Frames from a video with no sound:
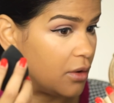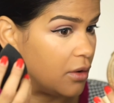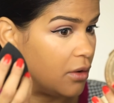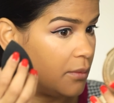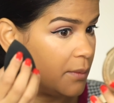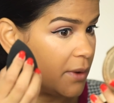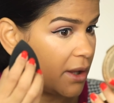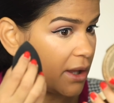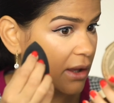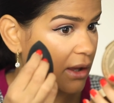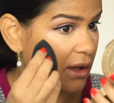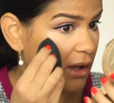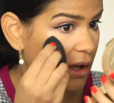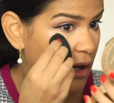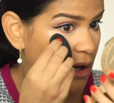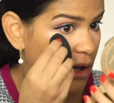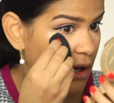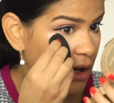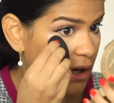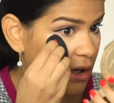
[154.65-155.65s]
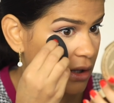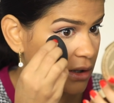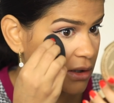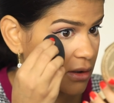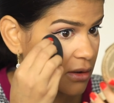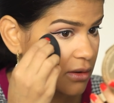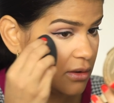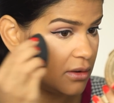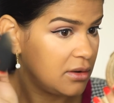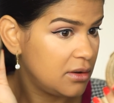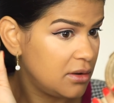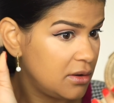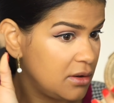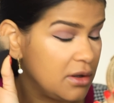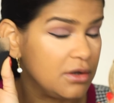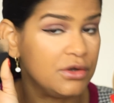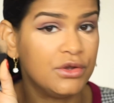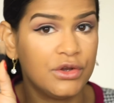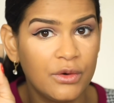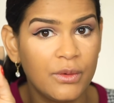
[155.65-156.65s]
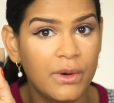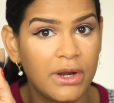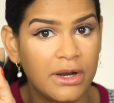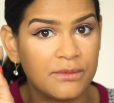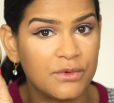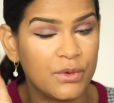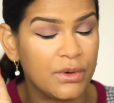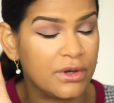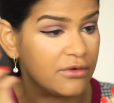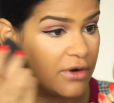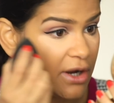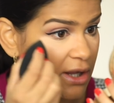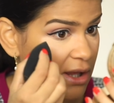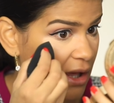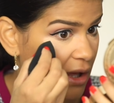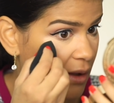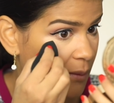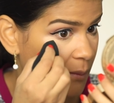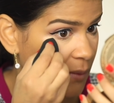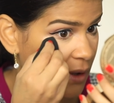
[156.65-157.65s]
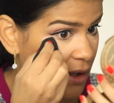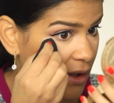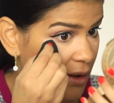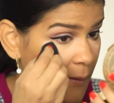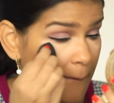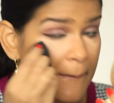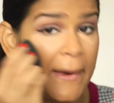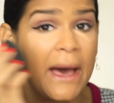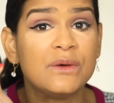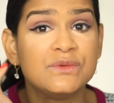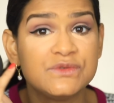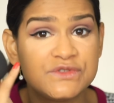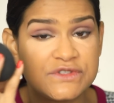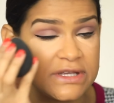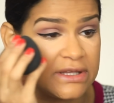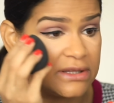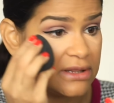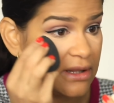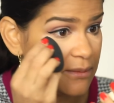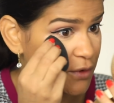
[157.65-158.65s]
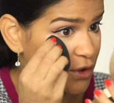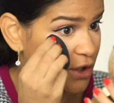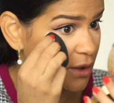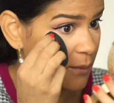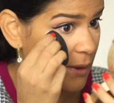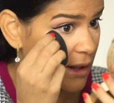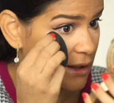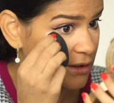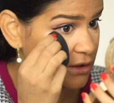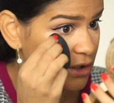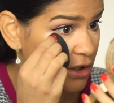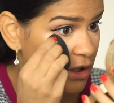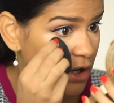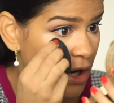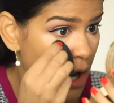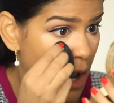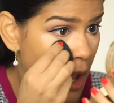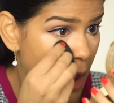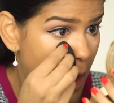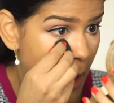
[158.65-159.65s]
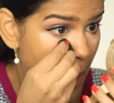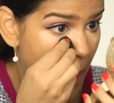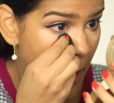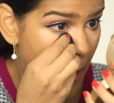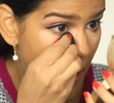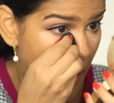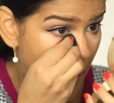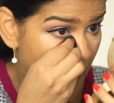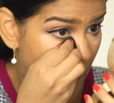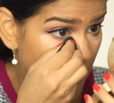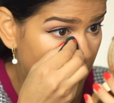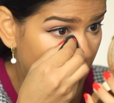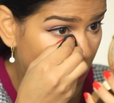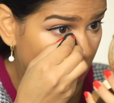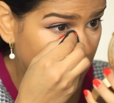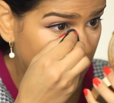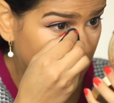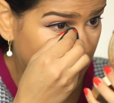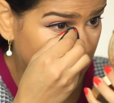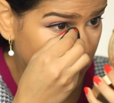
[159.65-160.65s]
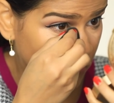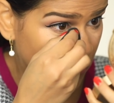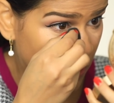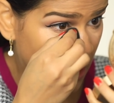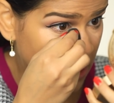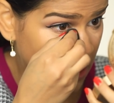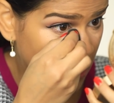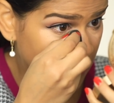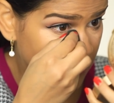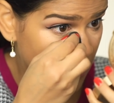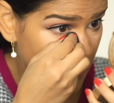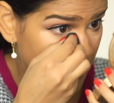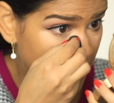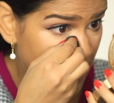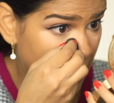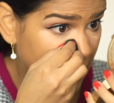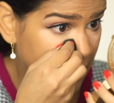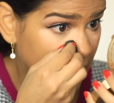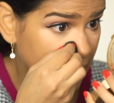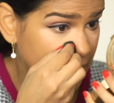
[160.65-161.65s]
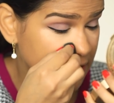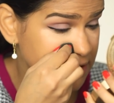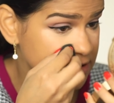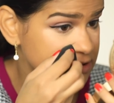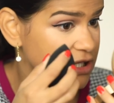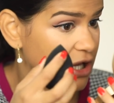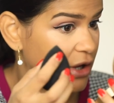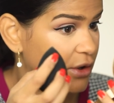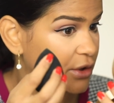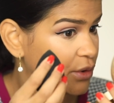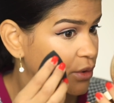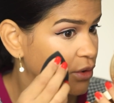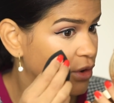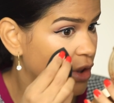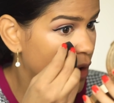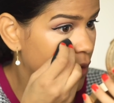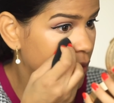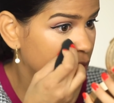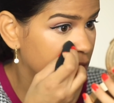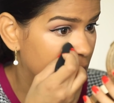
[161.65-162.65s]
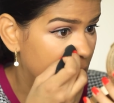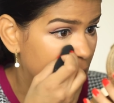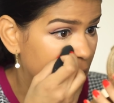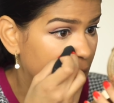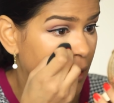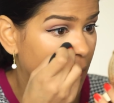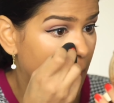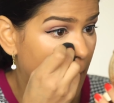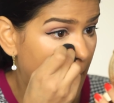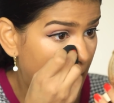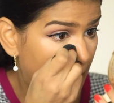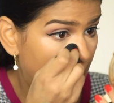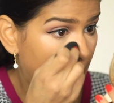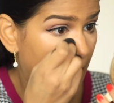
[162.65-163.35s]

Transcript: Oh my god. You know what I'm doing, right? I'm bouncing the beauty blender. Okay, right off the back, I can tell you though that